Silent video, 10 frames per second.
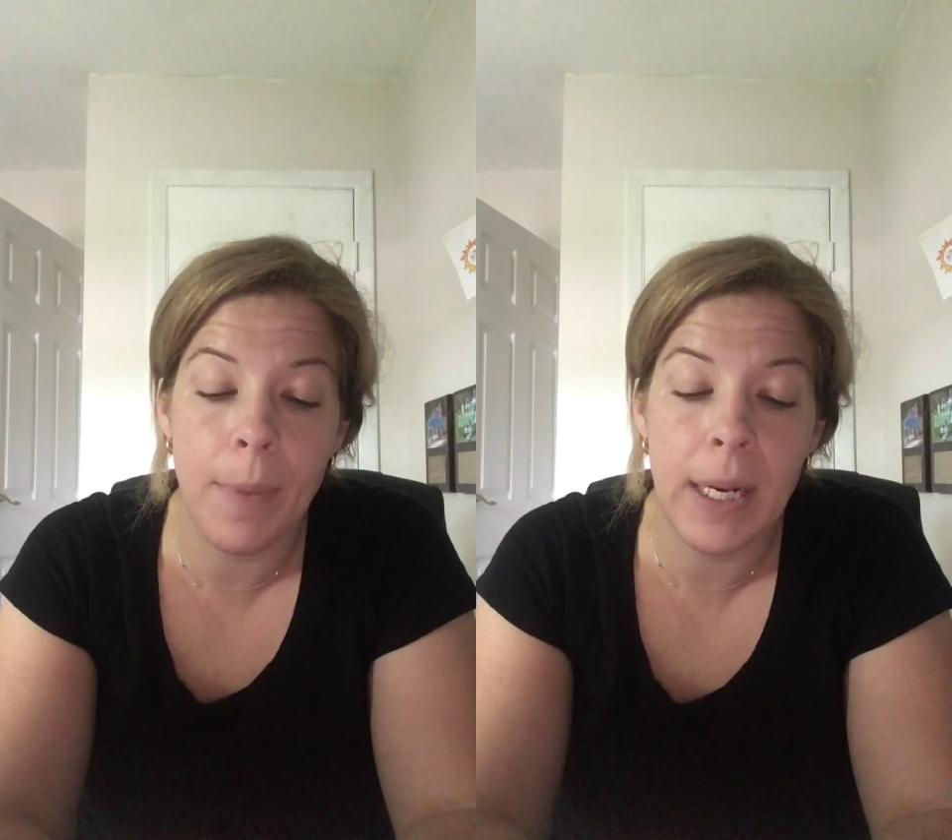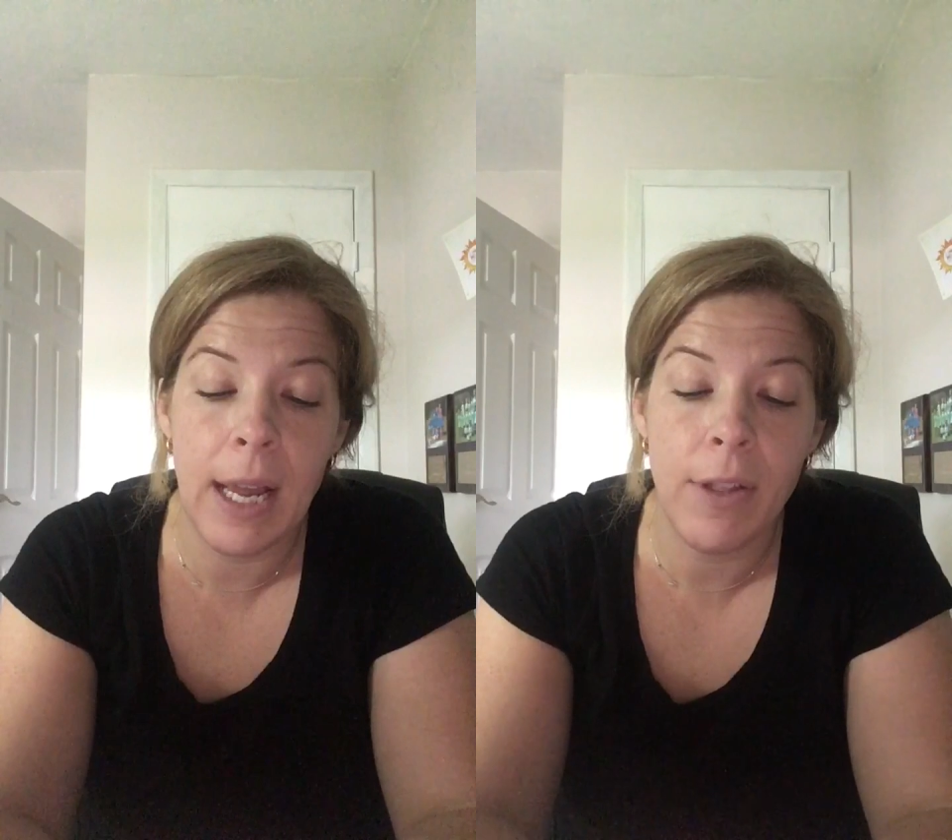
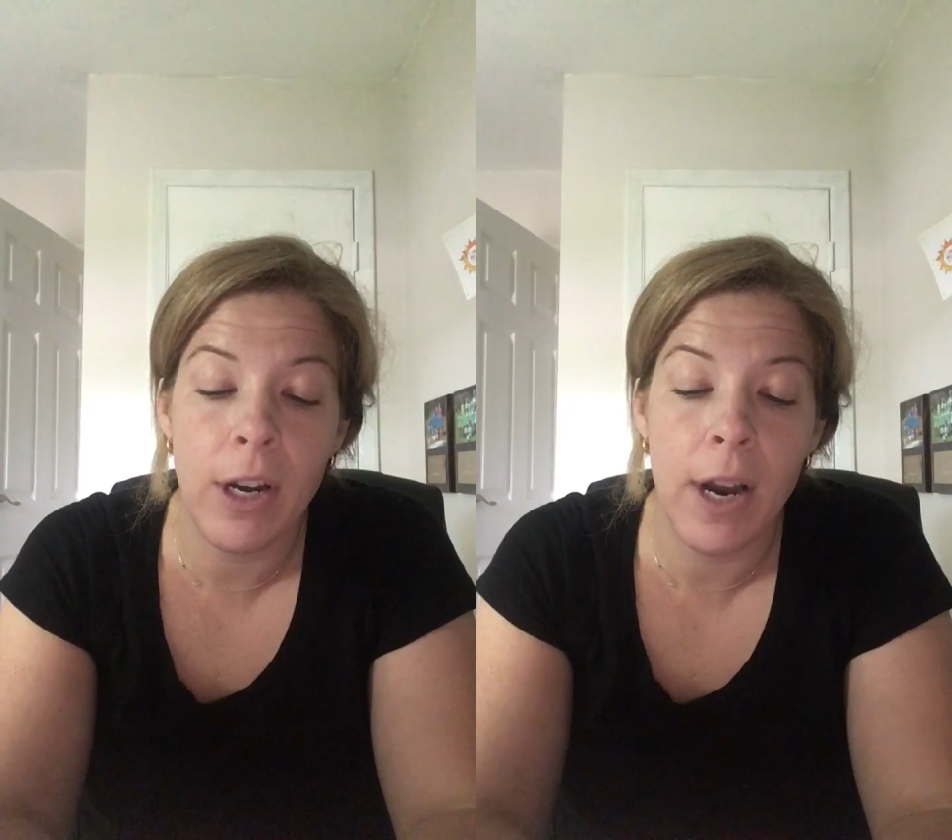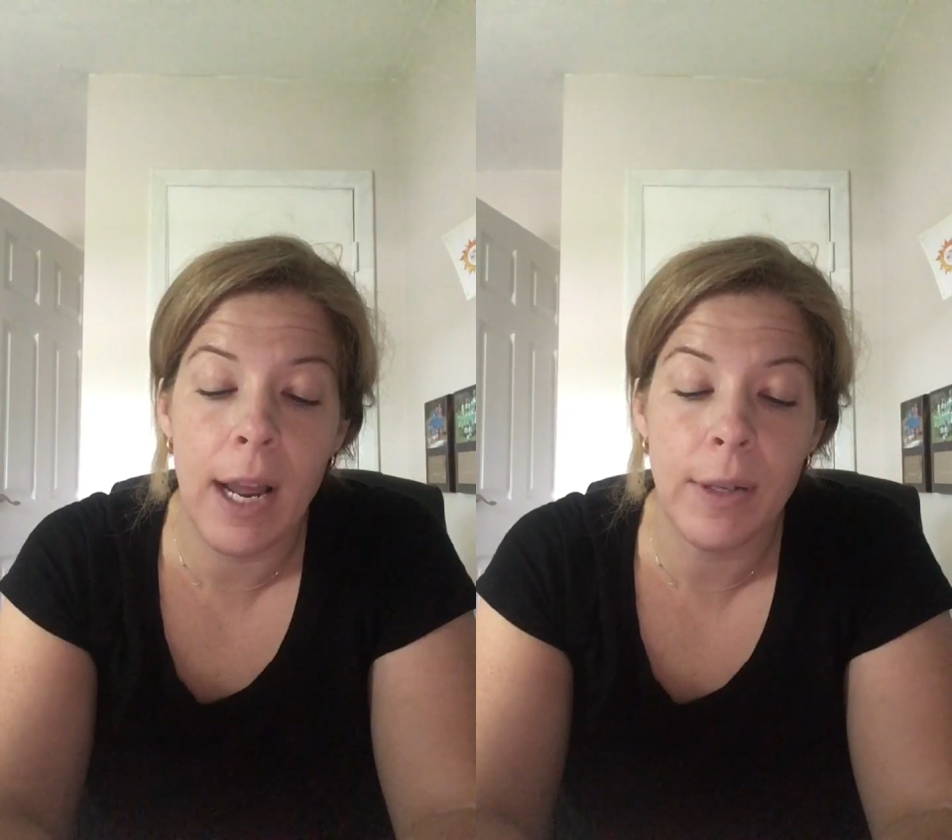but now that
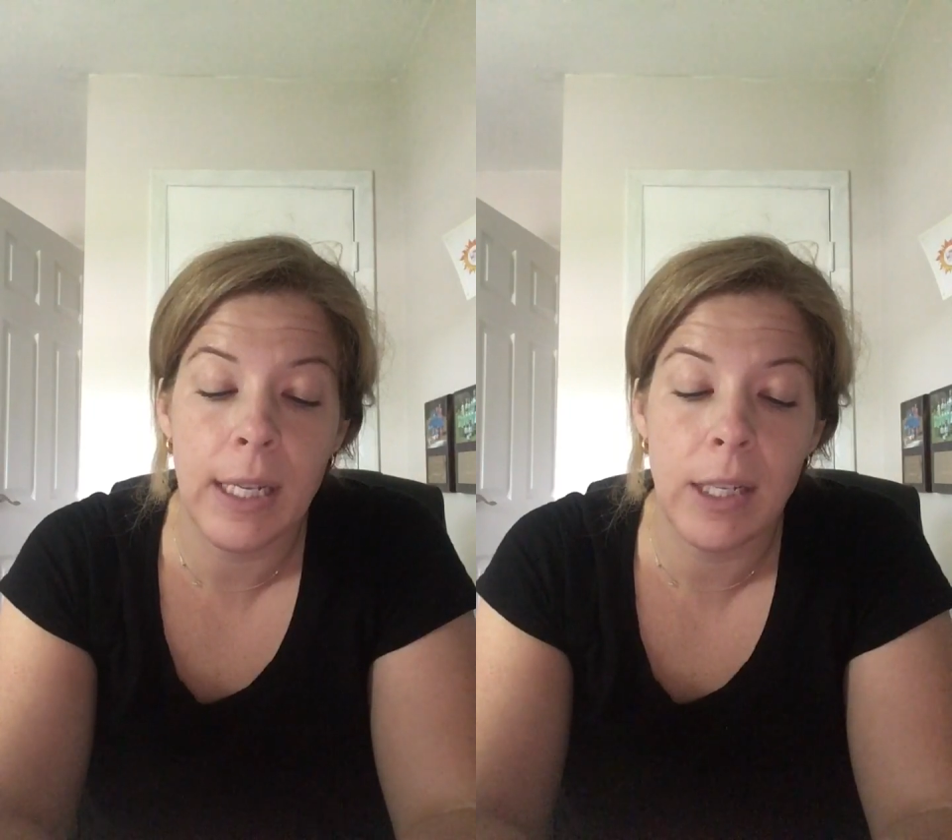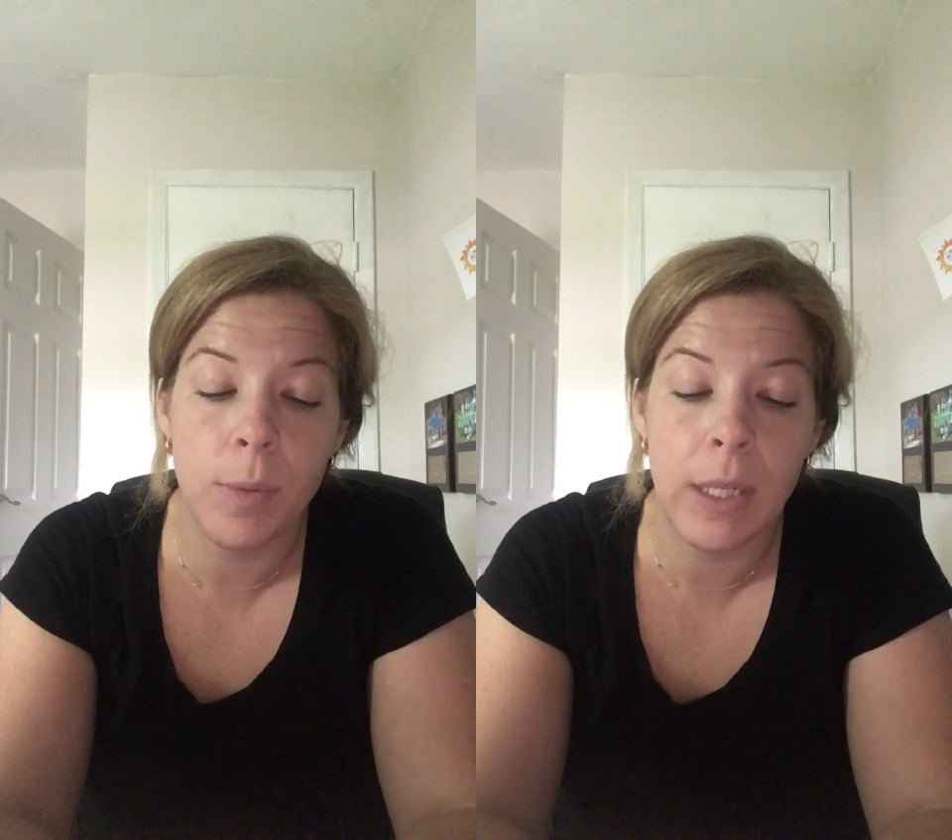our house
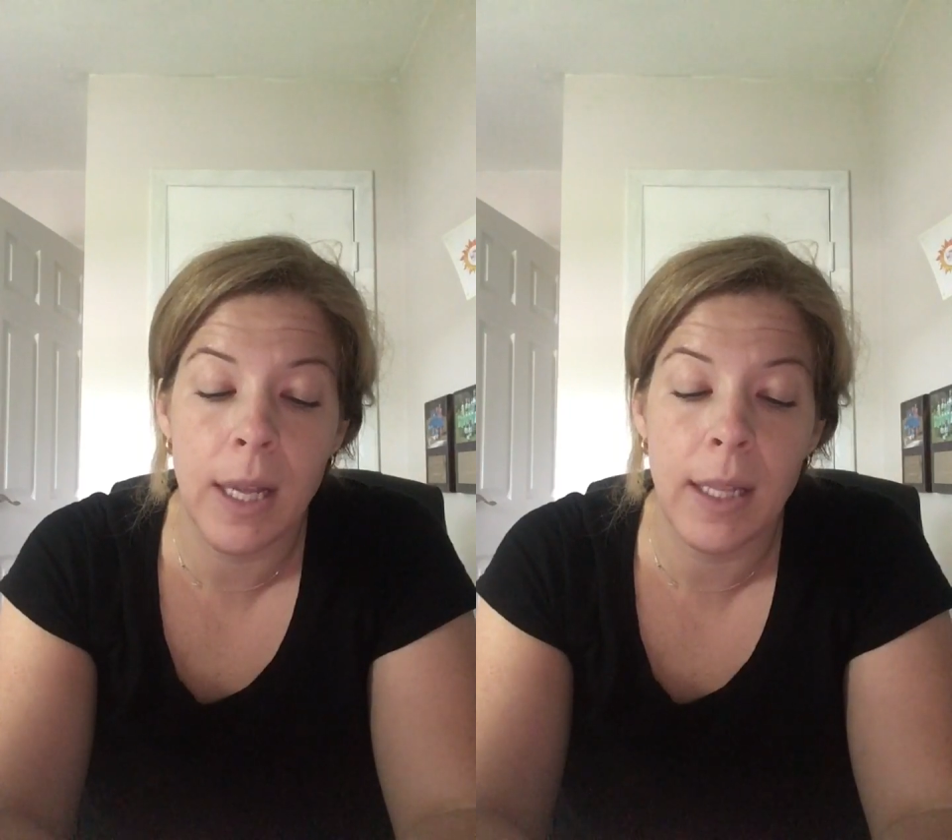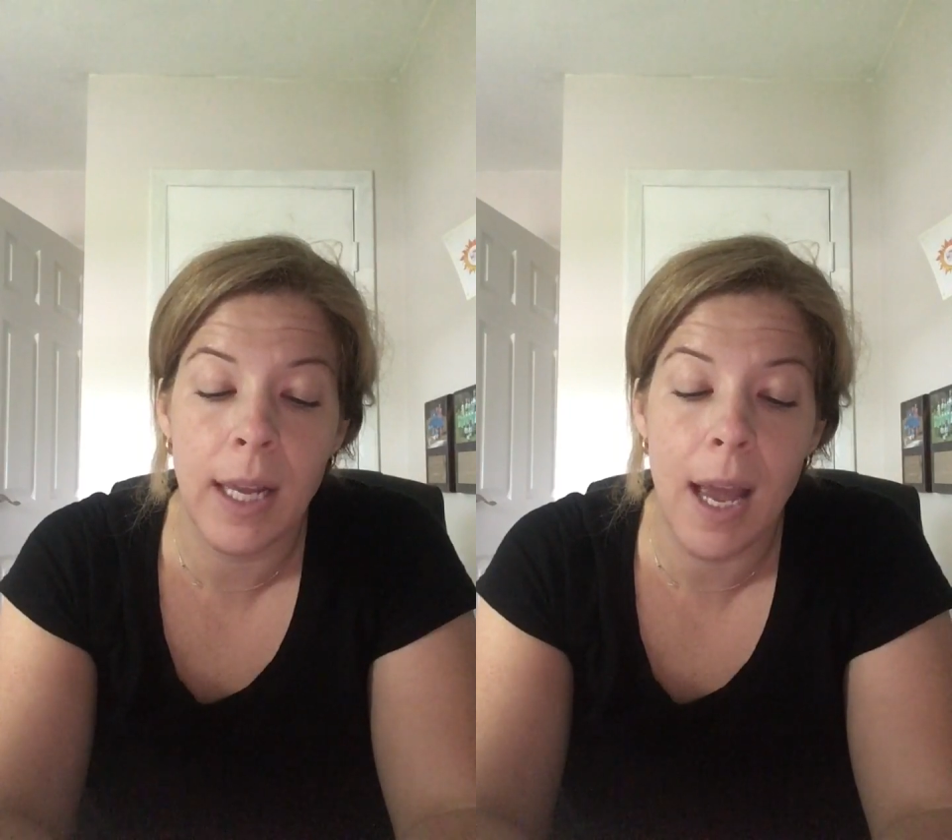guest was
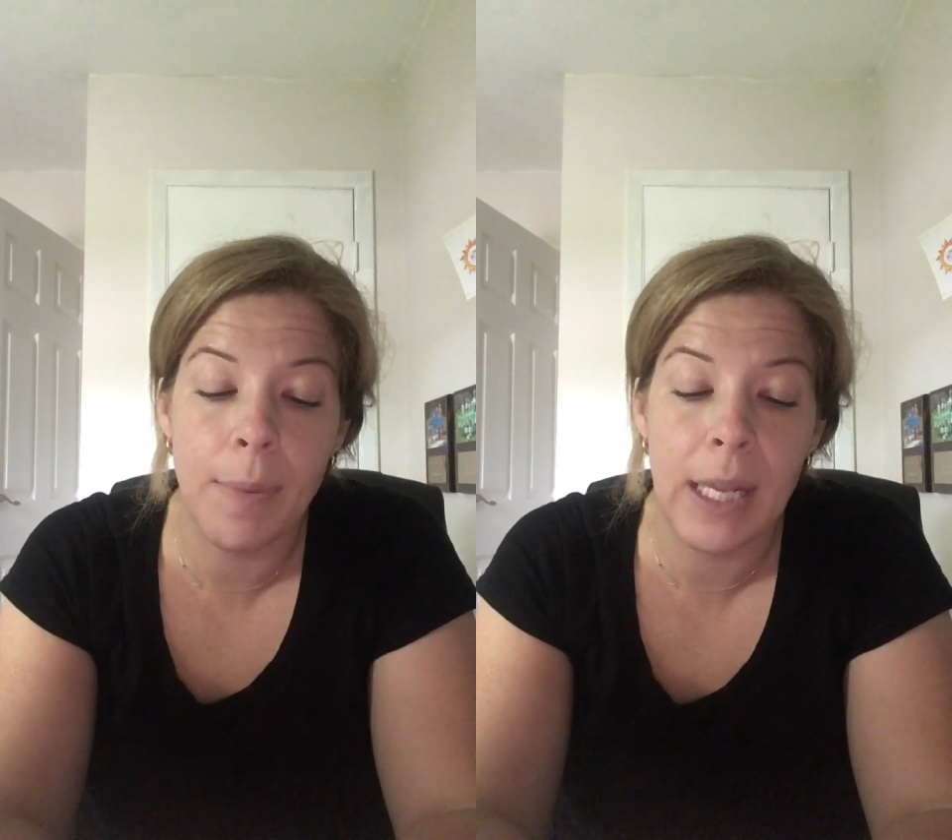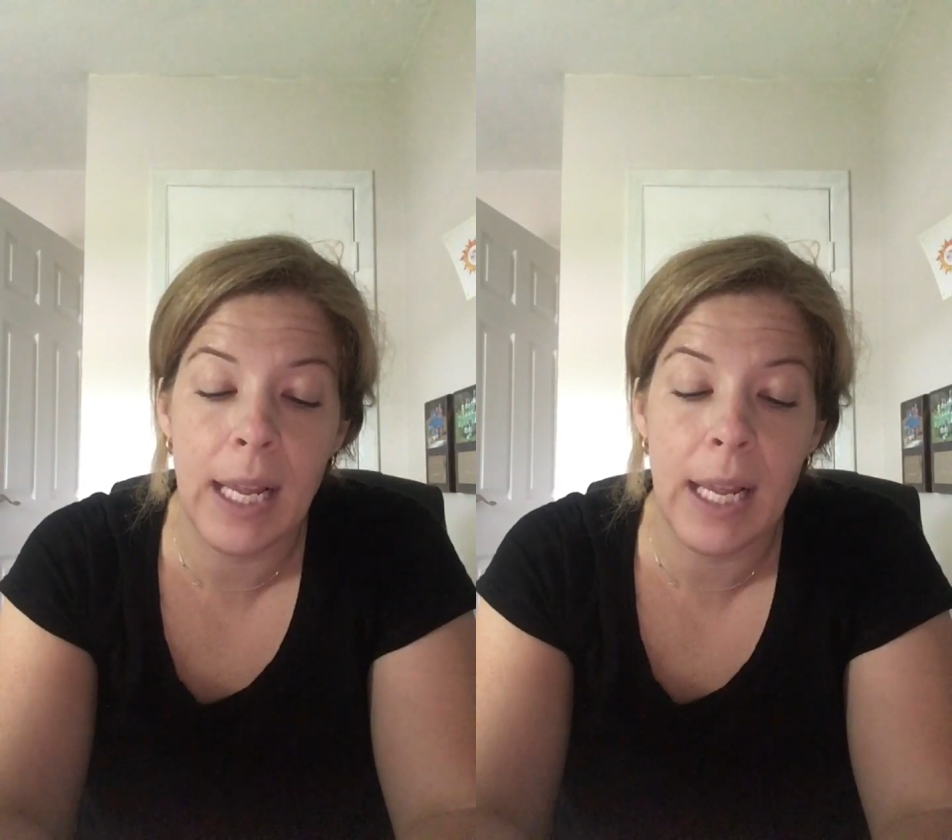on the cops'